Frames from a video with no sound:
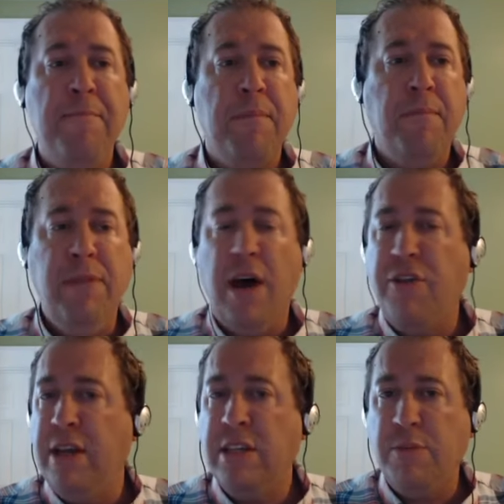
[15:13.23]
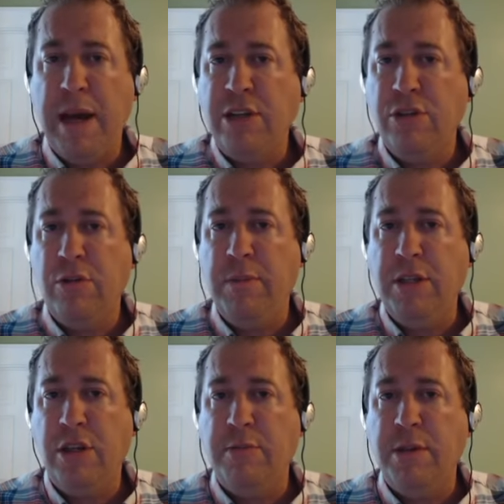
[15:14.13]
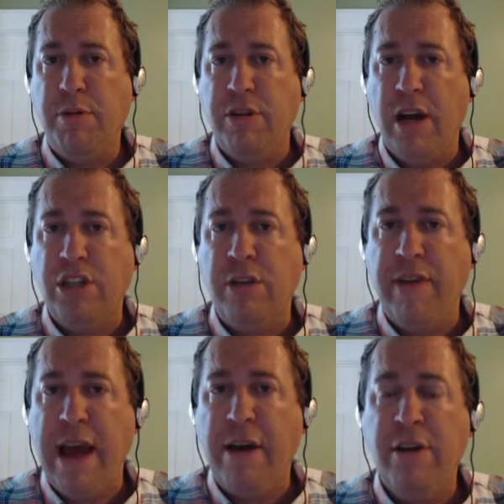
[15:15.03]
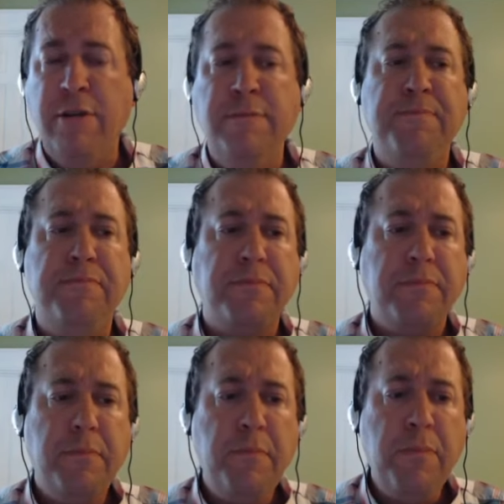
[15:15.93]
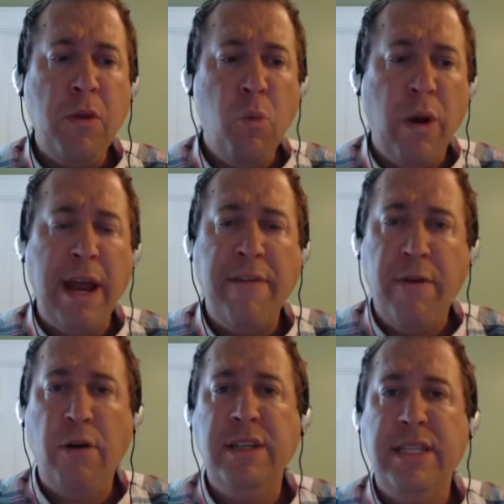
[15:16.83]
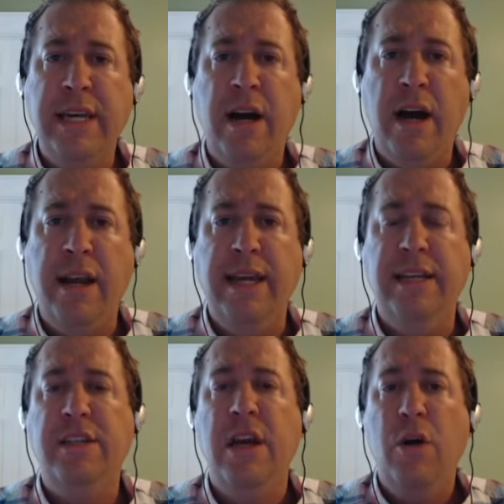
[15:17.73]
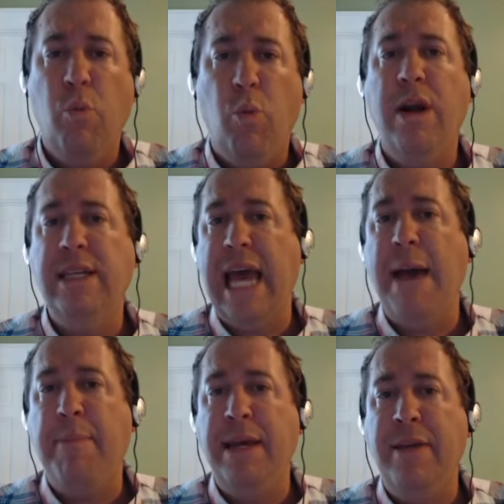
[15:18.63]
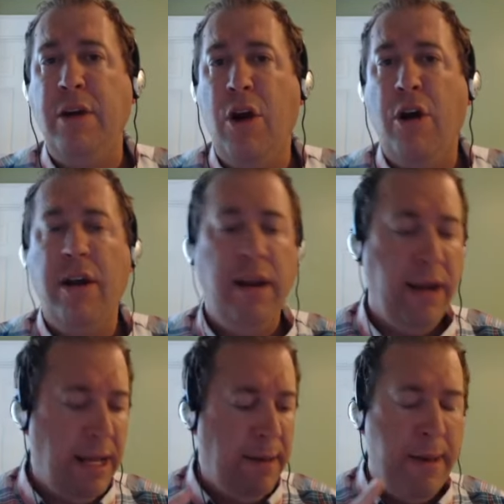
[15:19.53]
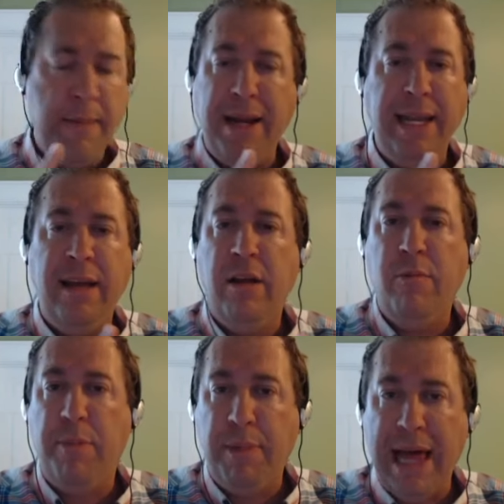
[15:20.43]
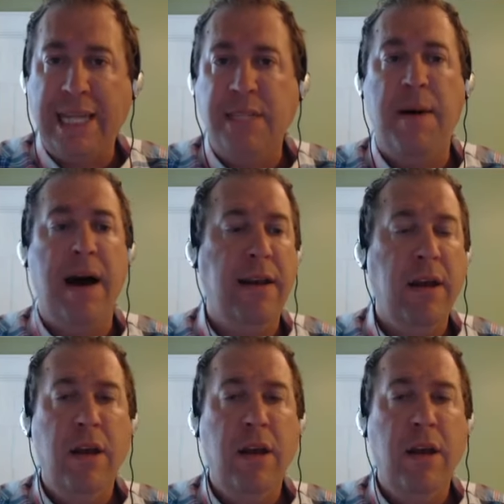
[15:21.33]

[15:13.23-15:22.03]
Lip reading: Nothing special in terms of production value. What I focus in on is what is happening in the garden. Am I dealing with black spot,